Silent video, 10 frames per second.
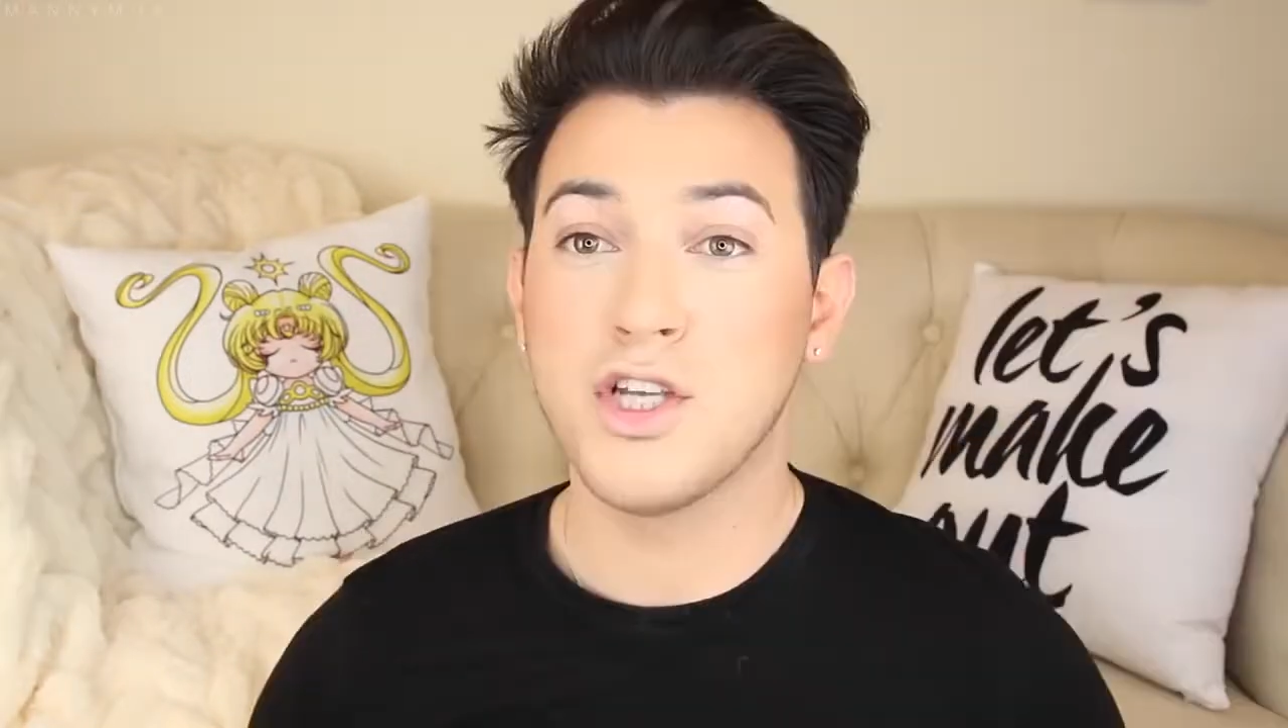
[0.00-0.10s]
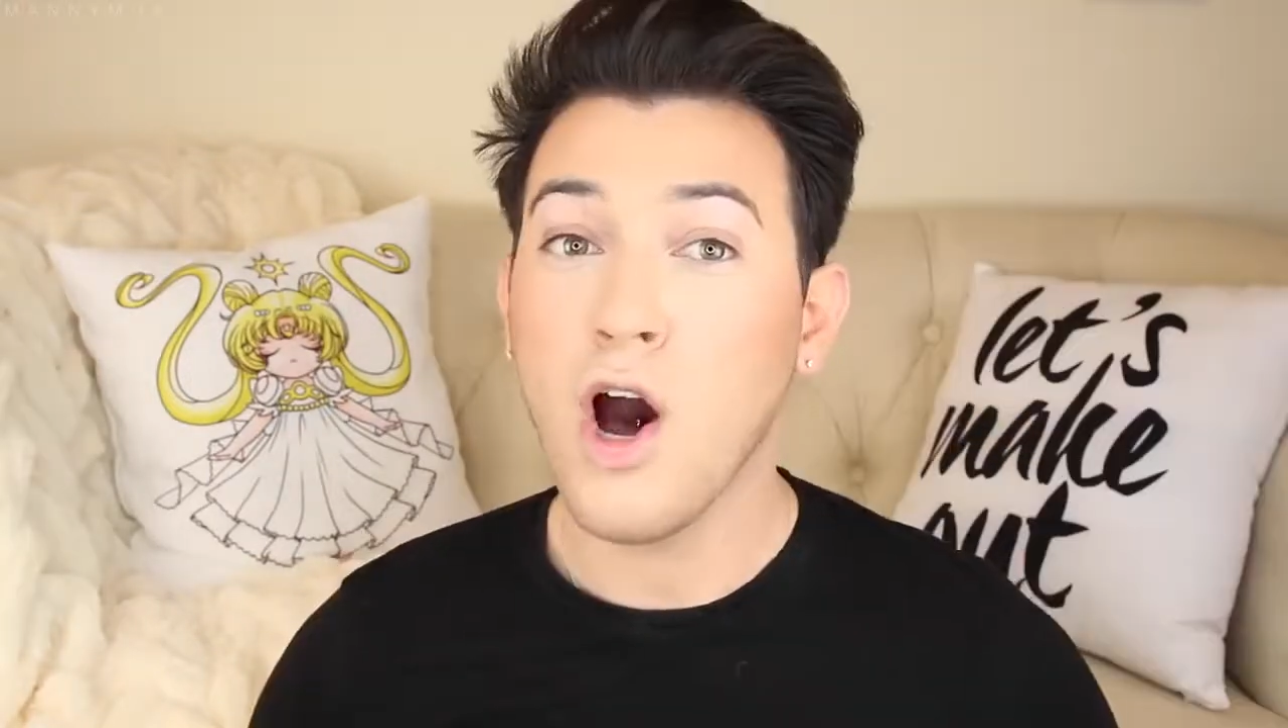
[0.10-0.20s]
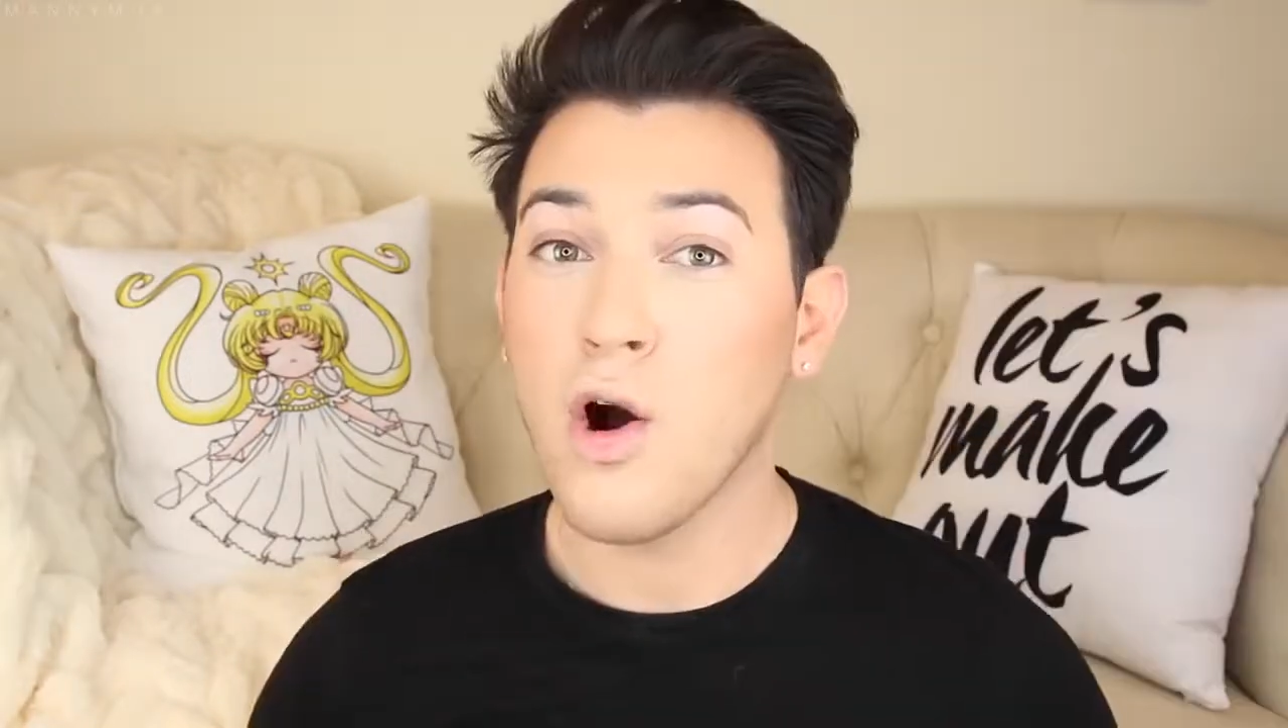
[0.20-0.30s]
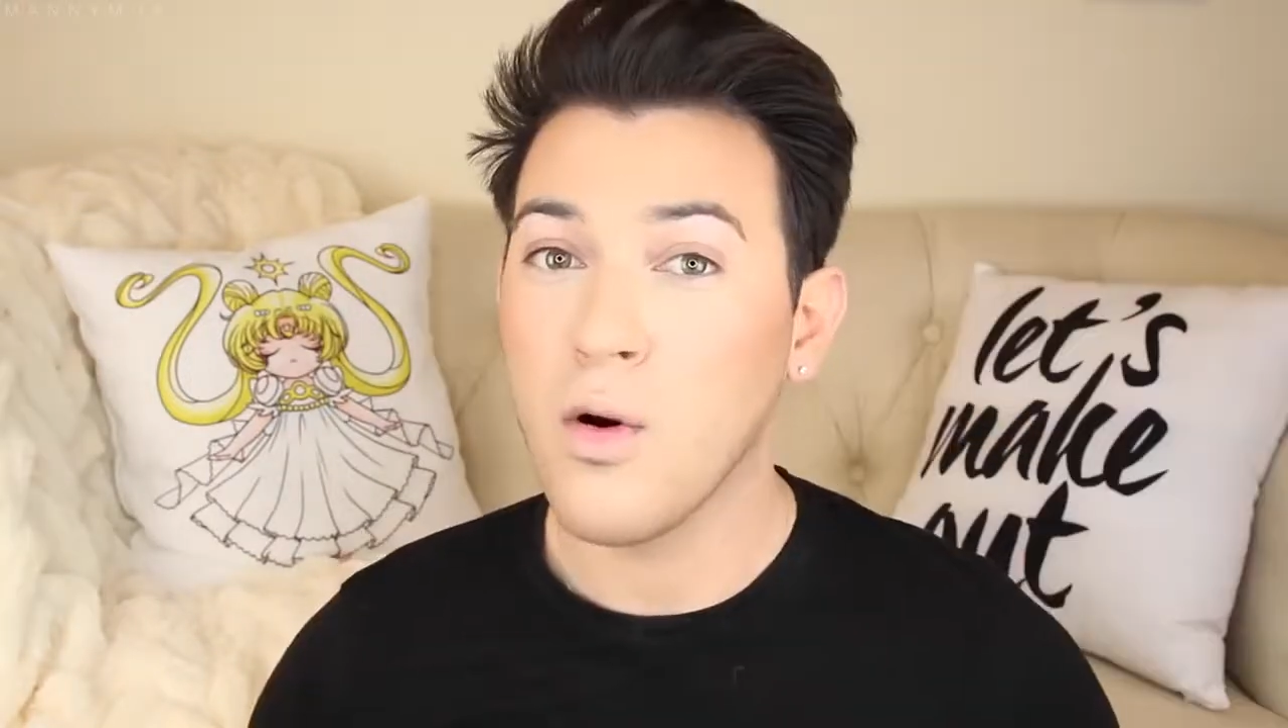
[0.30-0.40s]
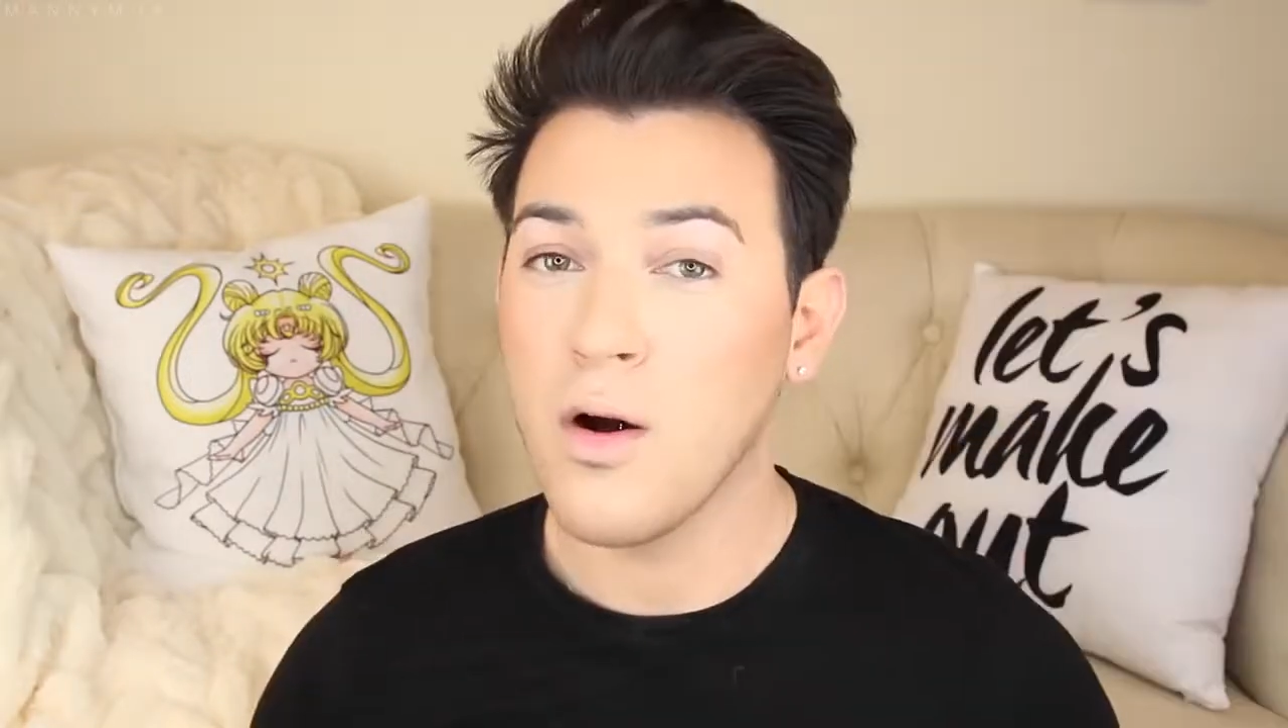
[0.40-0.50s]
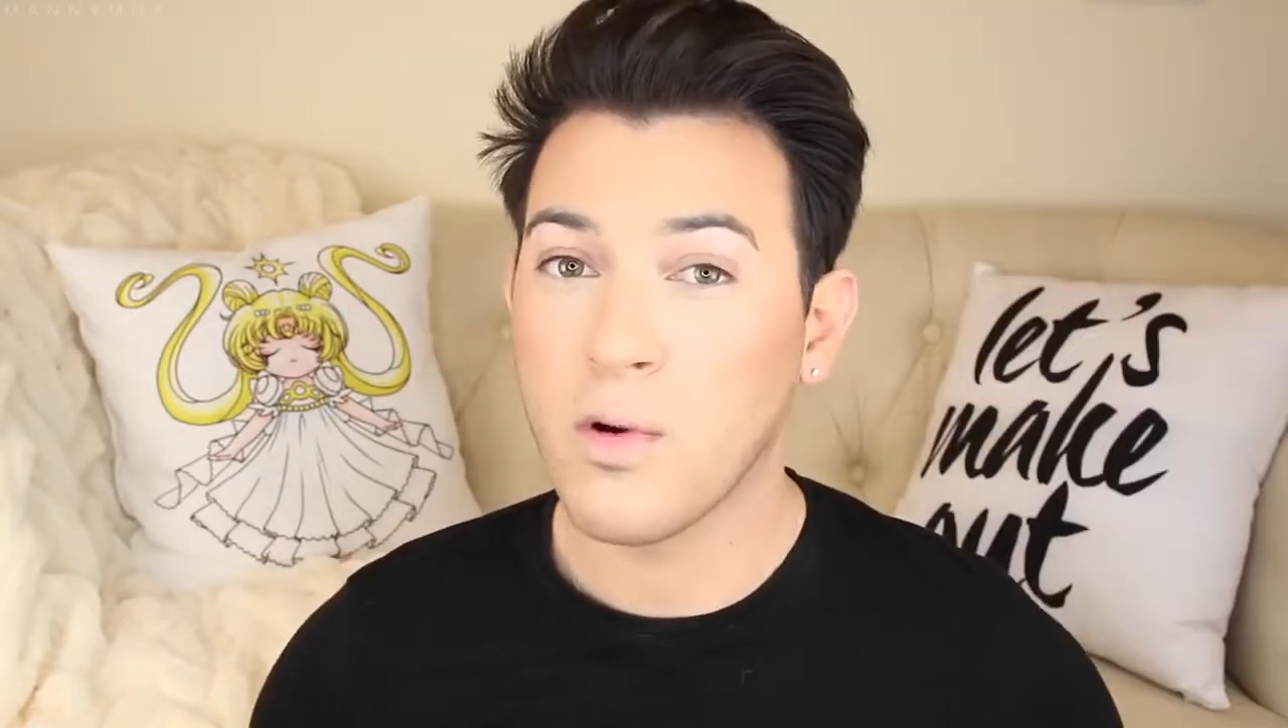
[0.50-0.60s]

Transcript: So